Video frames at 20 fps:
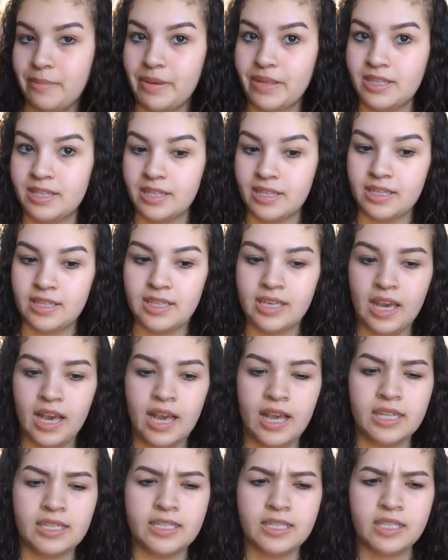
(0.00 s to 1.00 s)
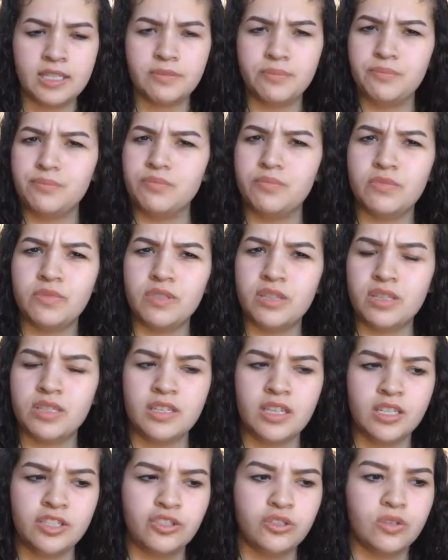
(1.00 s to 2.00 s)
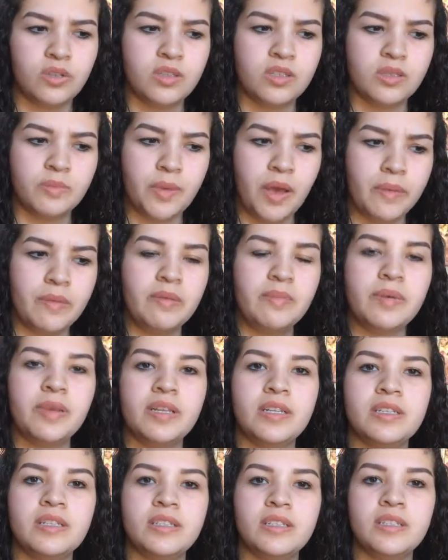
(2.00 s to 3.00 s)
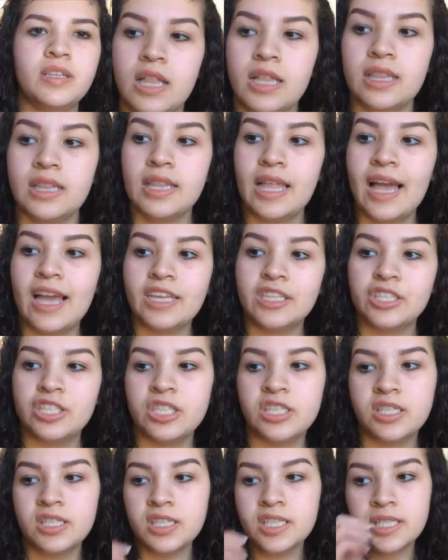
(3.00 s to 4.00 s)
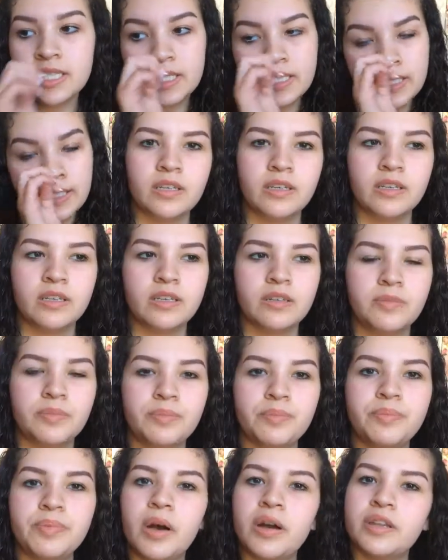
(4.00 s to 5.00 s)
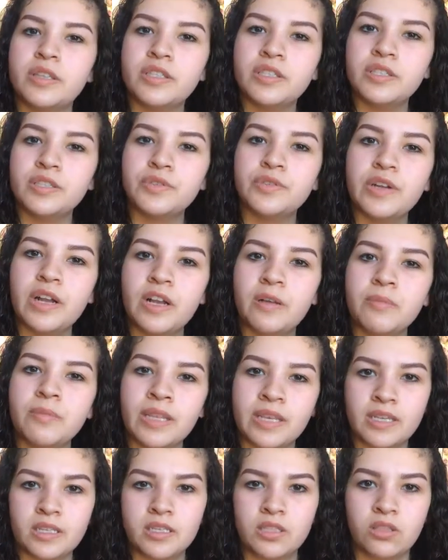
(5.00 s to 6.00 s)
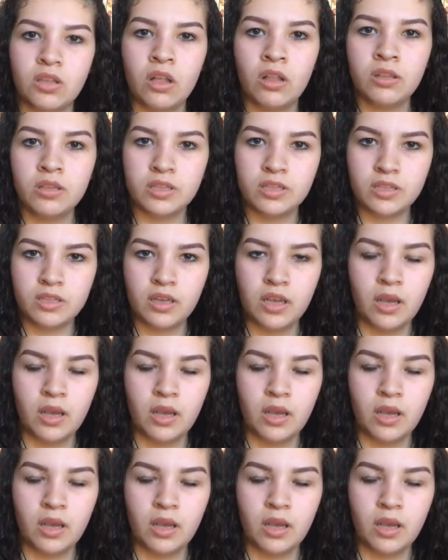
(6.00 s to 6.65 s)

I basically got essentials, bobby pins, lashes, like a body scrub, like a salt